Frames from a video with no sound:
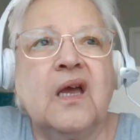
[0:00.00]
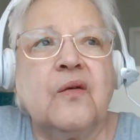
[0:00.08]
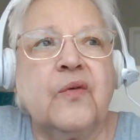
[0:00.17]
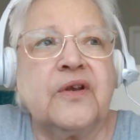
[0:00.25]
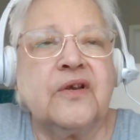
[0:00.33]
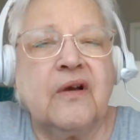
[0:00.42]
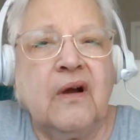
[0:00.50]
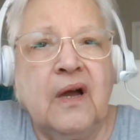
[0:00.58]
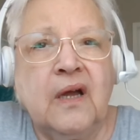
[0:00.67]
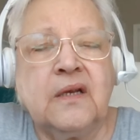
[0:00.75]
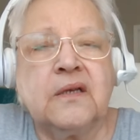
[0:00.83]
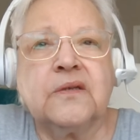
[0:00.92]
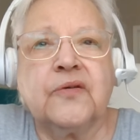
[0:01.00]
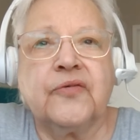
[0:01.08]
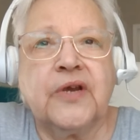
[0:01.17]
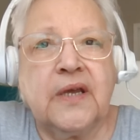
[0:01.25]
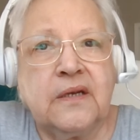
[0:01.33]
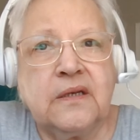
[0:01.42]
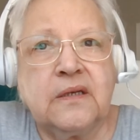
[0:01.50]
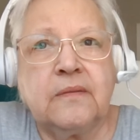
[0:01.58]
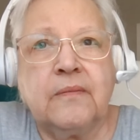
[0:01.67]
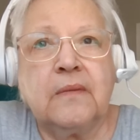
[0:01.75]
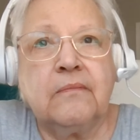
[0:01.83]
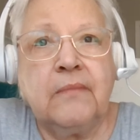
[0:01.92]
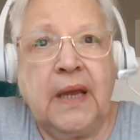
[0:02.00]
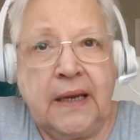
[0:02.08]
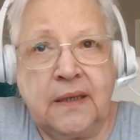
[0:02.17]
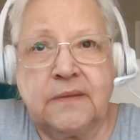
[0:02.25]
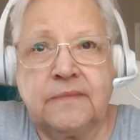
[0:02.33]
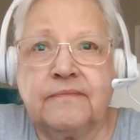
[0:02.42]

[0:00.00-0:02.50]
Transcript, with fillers: when God created man,